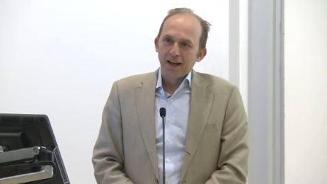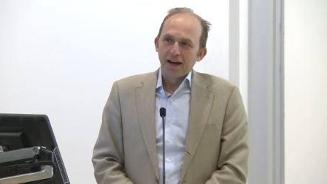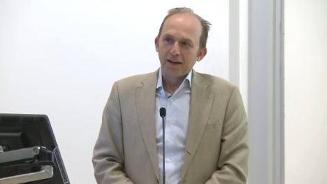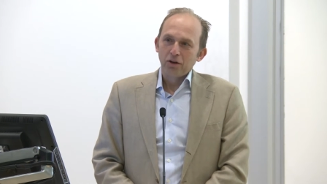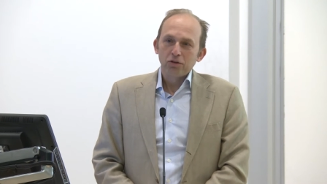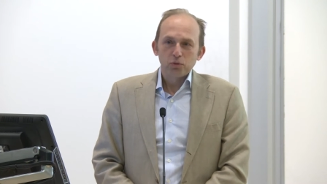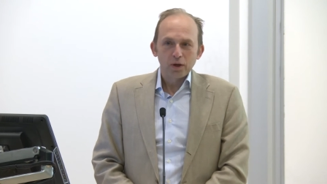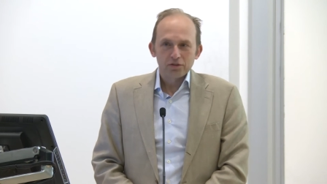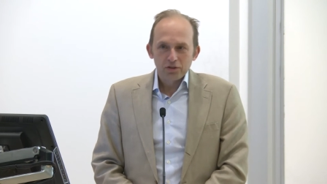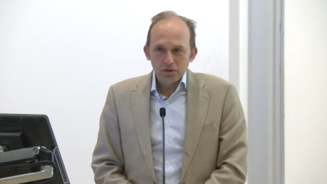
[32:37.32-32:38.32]
I don't
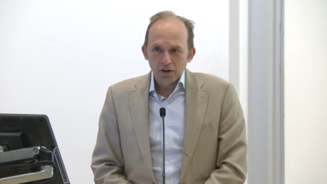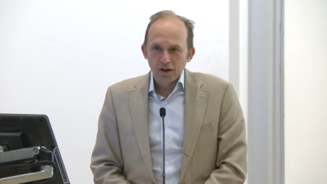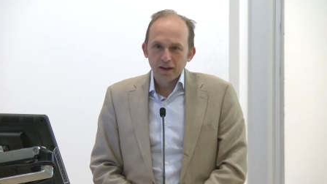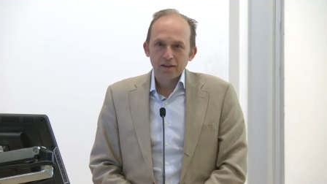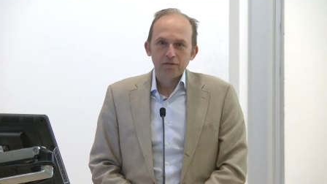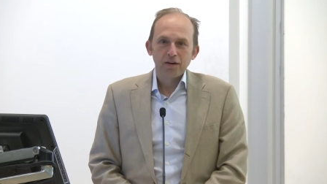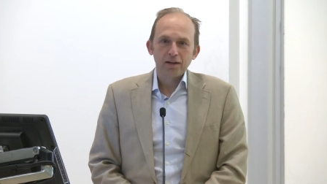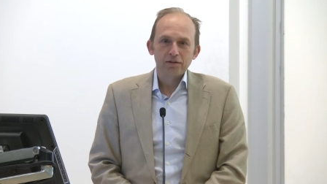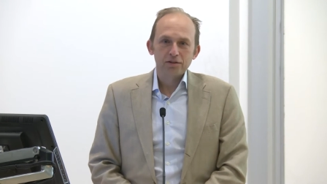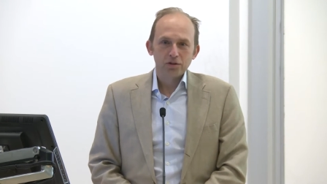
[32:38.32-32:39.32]
dwell too long on the
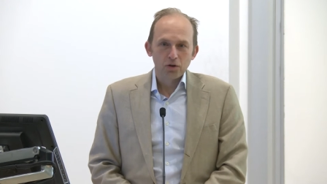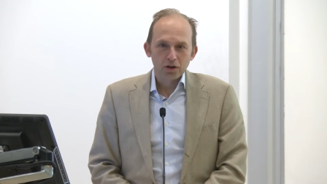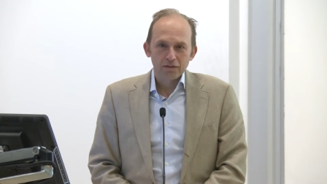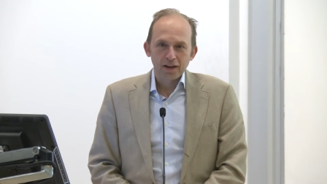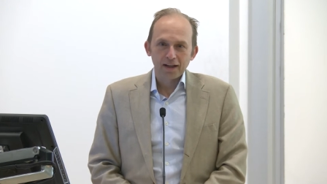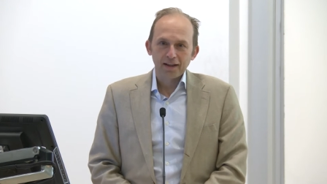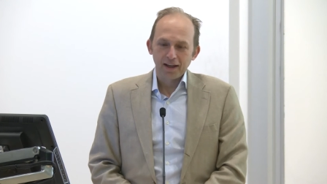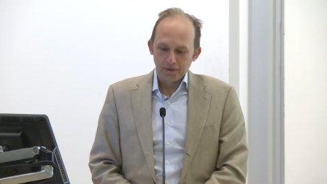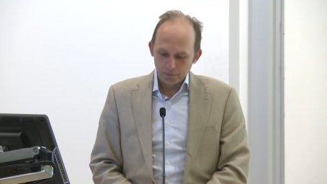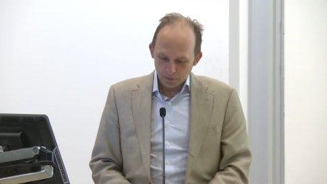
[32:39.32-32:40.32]
final score of that
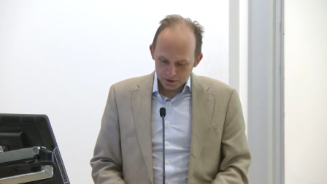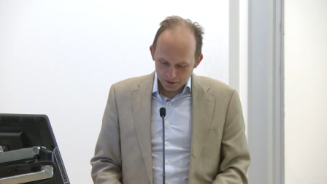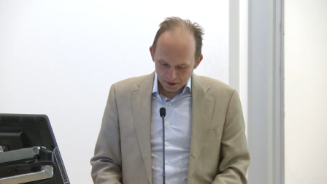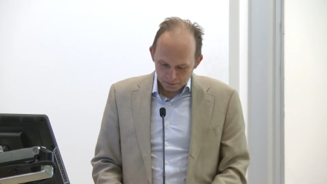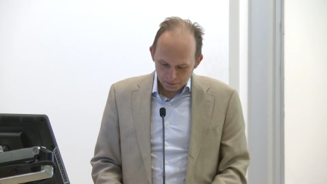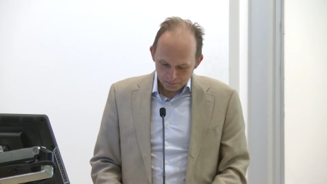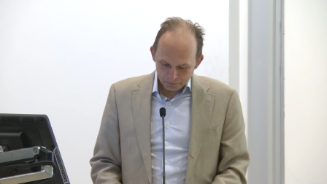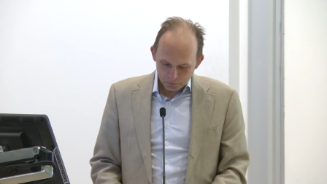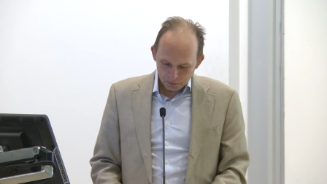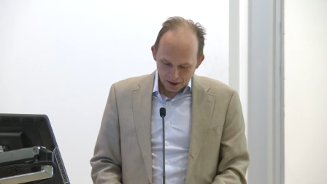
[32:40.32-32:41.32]
game, which uh,
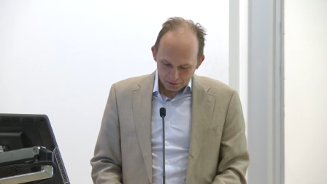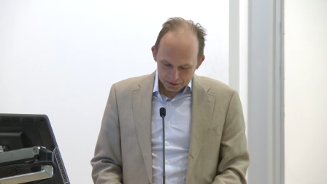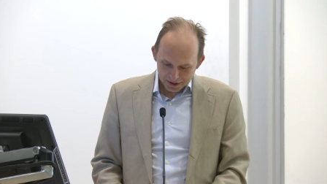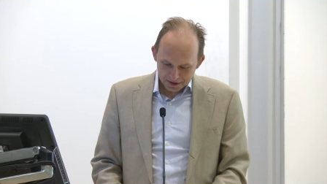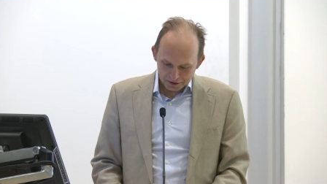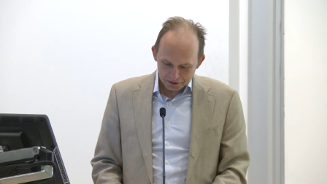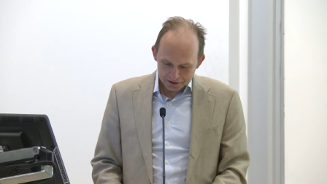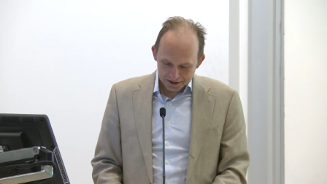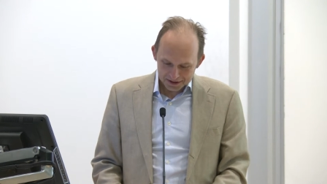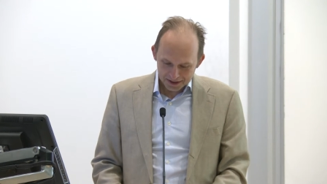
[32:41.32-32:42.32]
Brown was on the
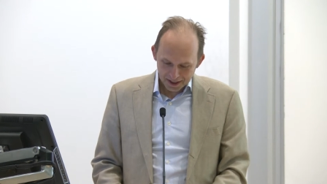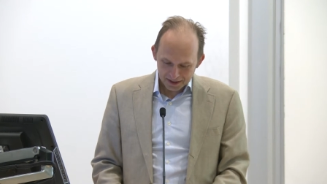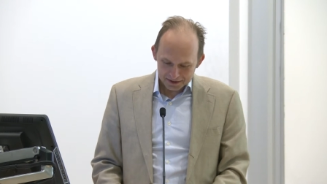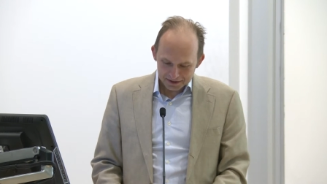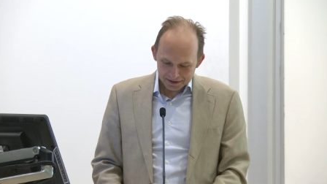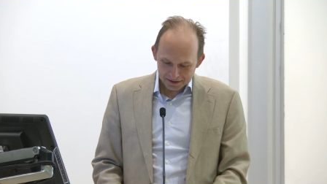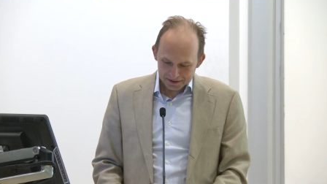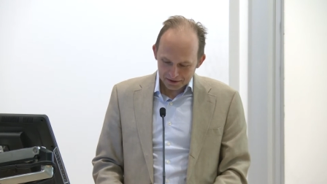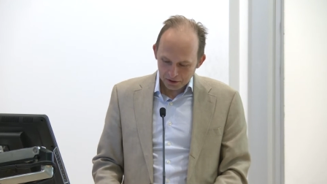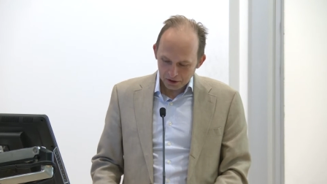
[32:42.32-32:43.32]
losing side, as it
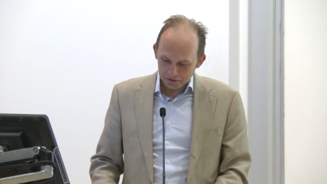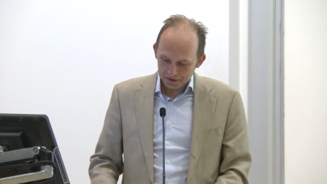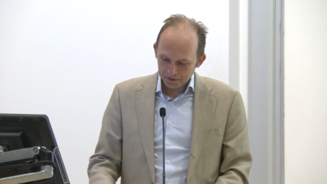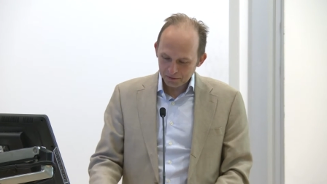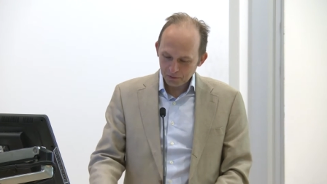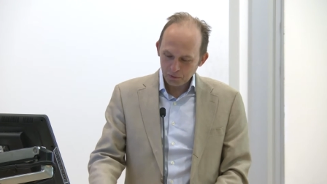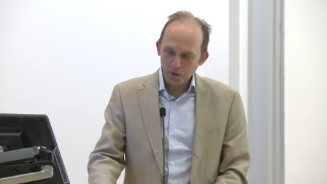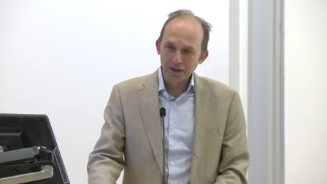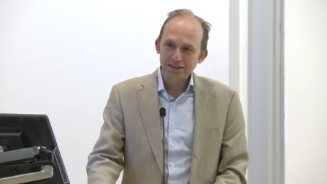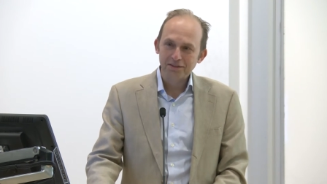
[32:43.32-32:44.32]
so often
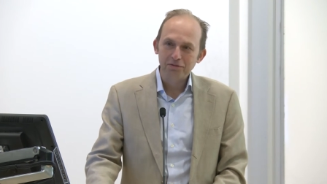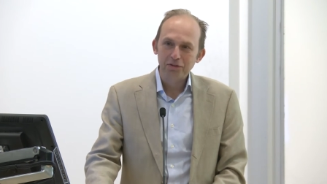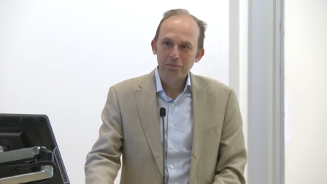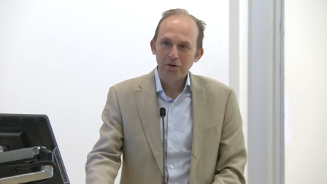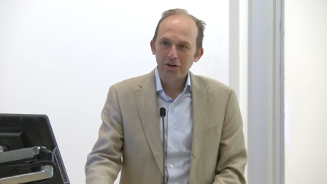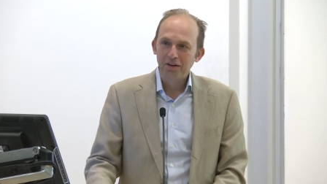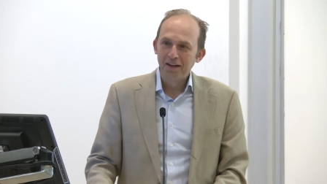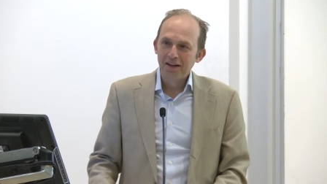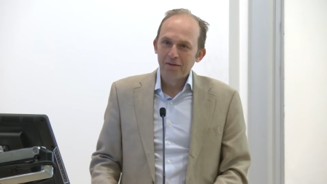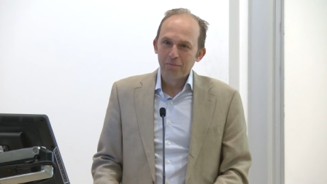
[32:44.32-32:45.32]
was in football.
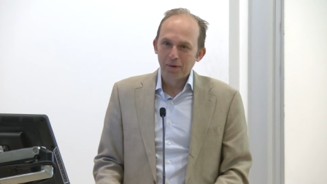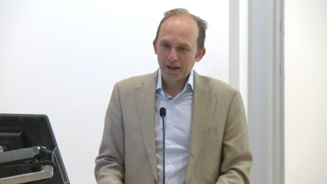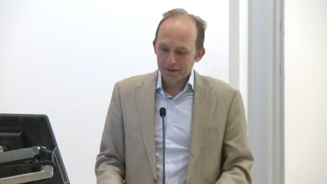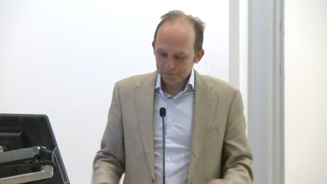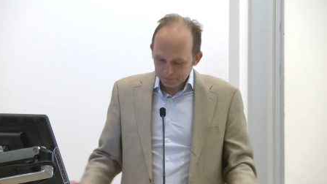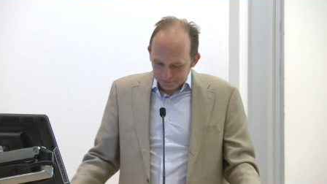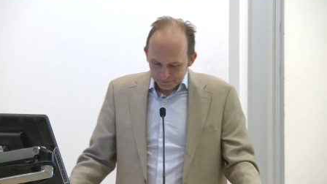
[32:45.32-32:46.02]
But